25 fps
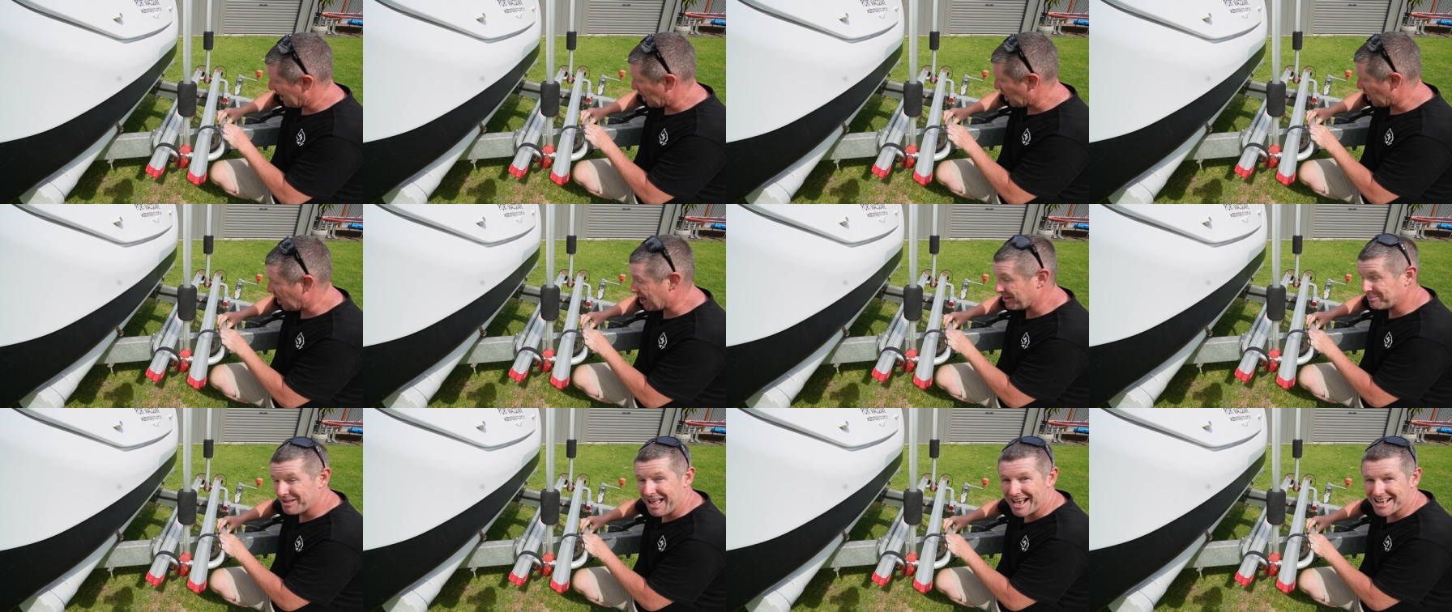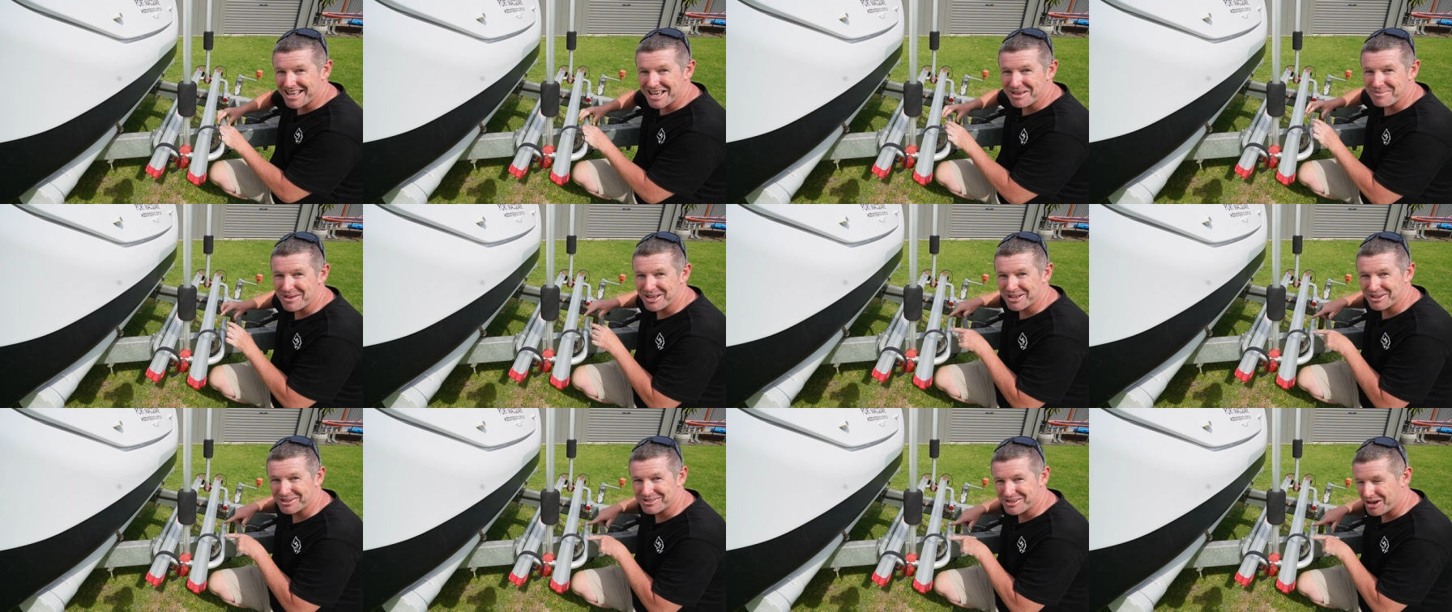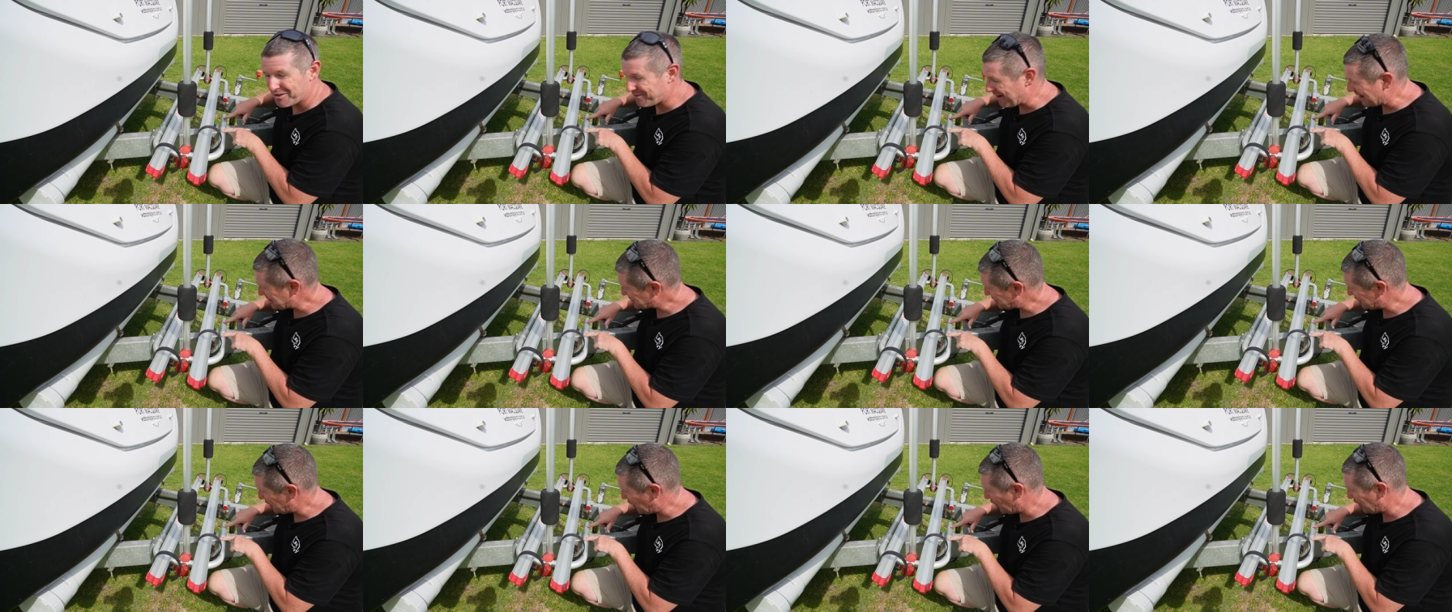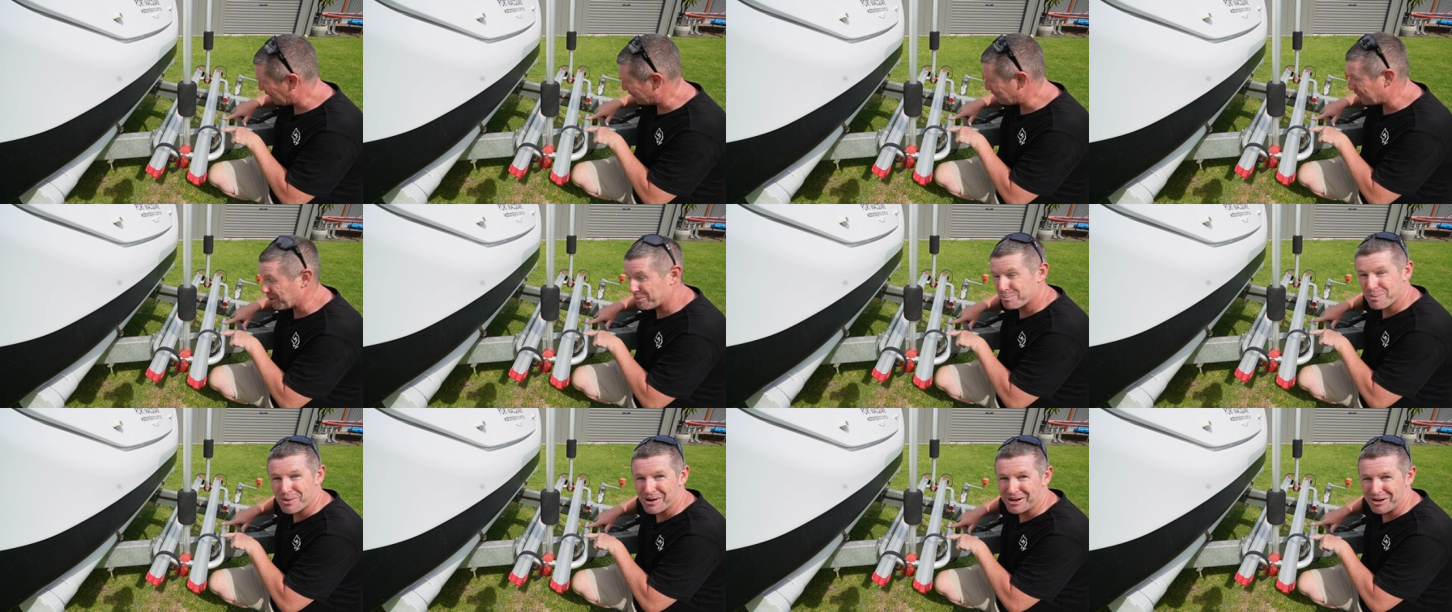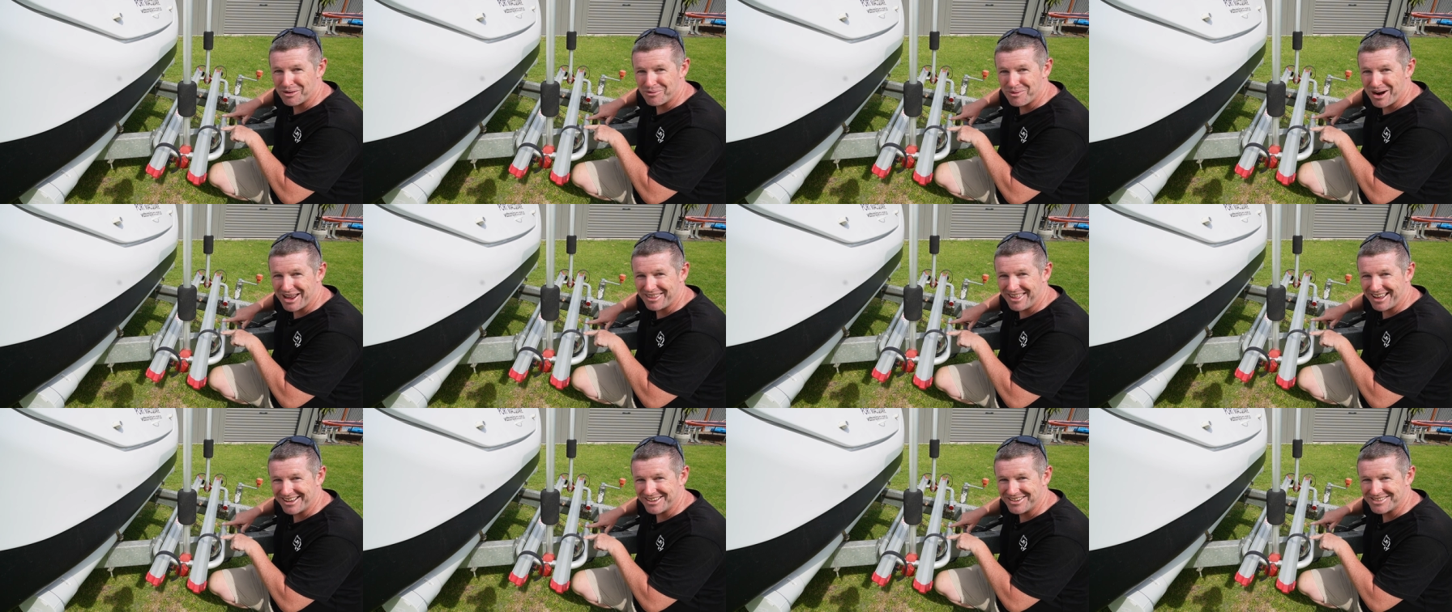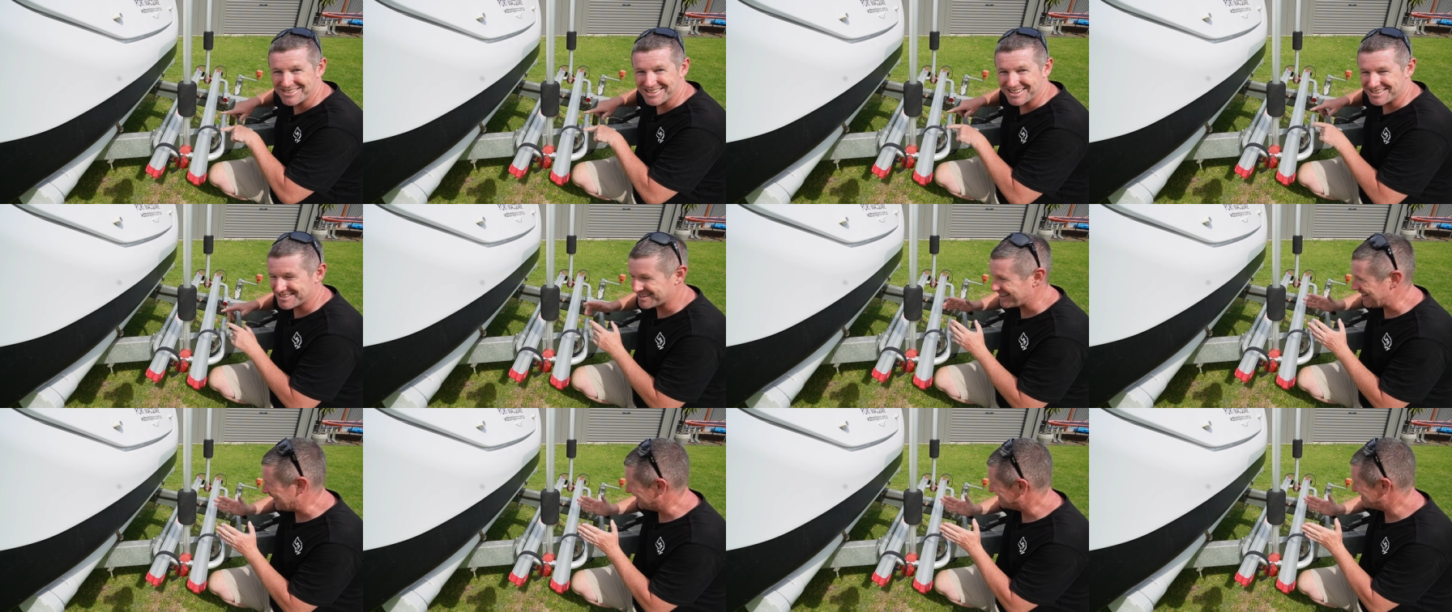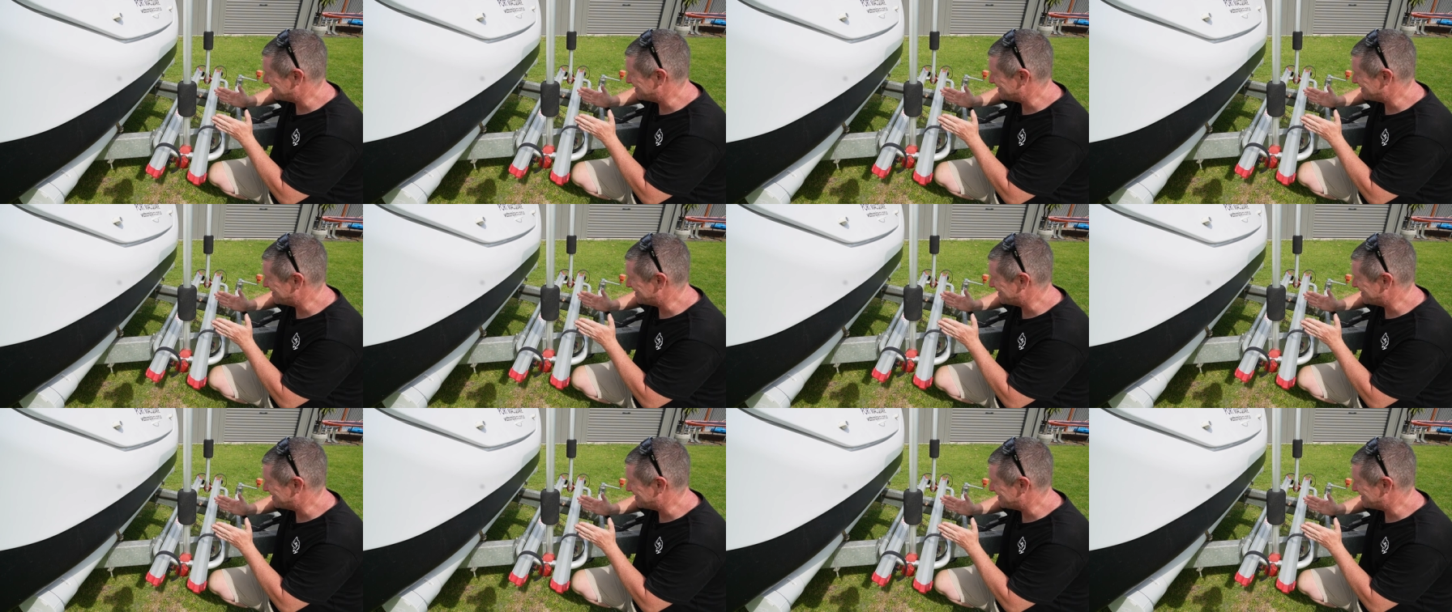I'm lucky because I've actually got a footprint of where they used to sit,